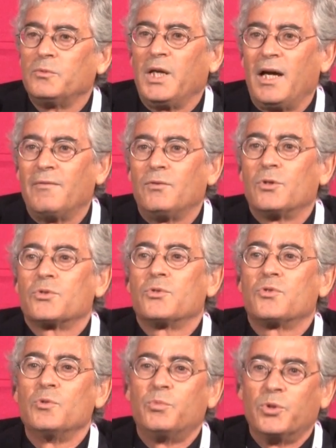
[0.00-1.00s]
We have also
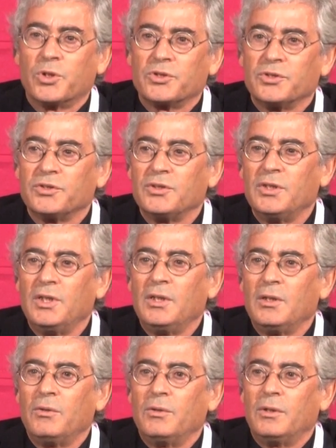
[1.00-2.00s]
supported
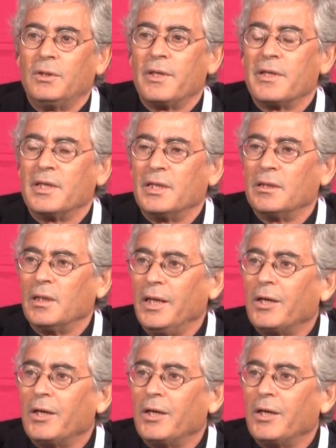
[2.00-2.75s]
the